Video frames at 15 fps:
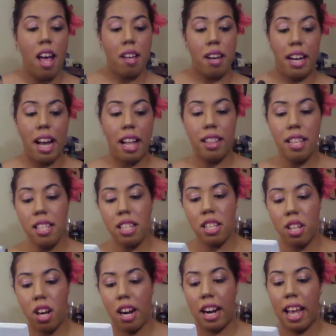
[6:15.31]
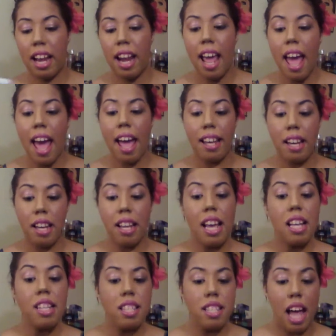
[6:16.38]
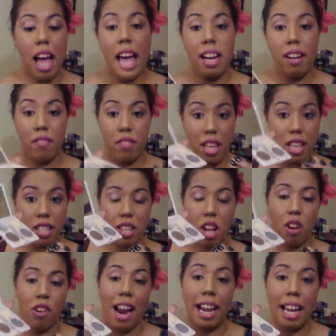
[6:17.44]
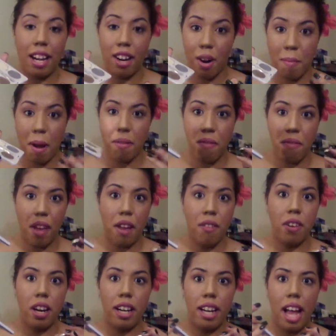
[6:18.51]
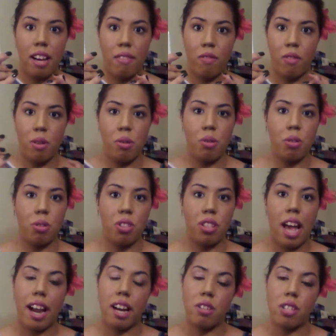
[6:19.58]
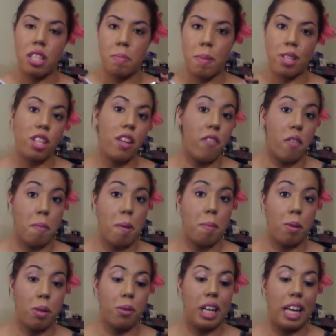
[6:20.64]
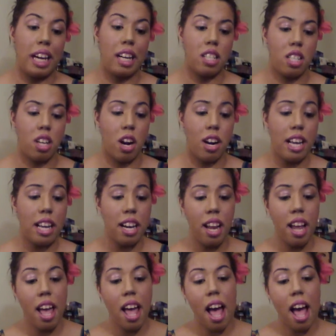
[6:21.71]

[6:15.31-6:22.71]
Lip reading: And I got these at Target. And inside of this already are my favorite kind of neutral shadows, especially for people who are getting started.